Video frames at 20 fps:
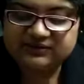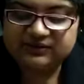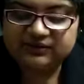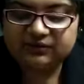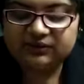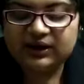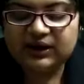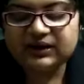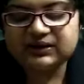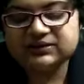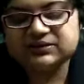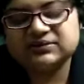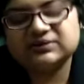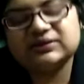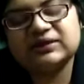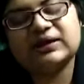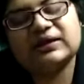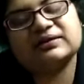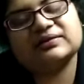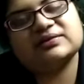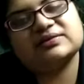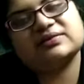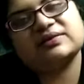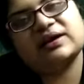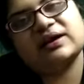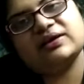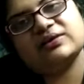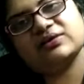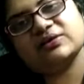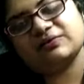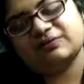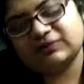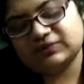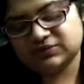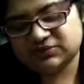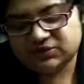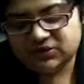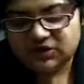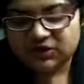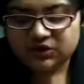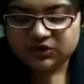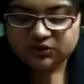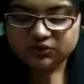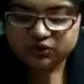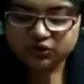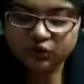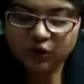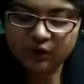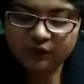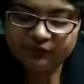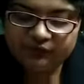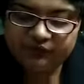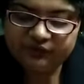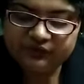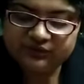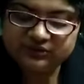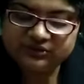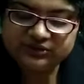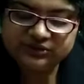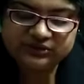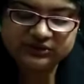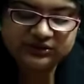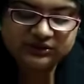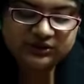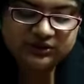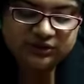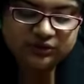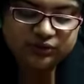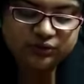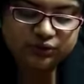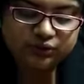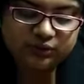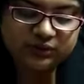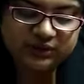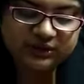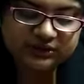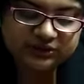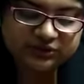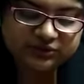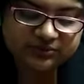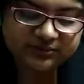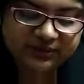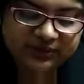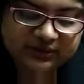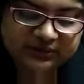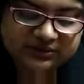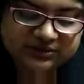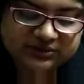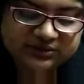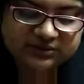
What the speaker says: a right in the exercise of its sovereignty to admit